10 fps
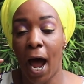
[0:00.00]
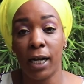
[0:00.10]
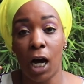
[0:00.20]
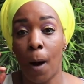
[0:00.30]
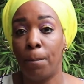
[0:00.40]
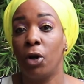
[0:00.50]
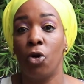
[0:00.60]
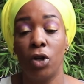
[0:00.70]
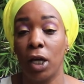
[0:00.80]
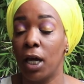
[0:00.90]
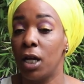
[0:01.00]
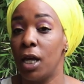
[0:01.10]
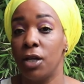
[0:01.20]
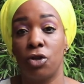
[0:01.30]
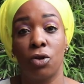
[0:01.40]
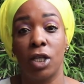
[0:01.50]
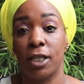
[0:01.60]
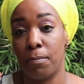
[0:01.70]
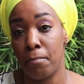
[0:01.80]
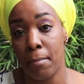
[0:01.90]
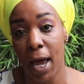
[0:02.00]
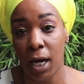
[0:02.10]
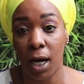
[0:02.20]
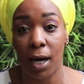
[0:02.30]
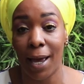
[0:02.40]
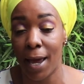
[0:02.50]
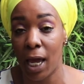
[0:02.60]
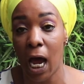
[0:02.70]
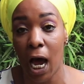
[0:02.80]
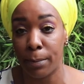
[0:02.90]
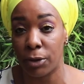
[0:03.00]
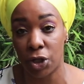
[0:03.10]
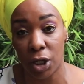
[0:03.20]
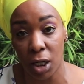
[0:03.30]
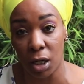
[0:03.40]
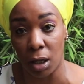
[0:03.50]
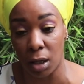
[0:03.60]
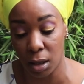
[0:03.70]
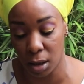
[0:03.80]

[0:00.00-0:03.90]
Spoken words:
and uploading it into this mega AI machine.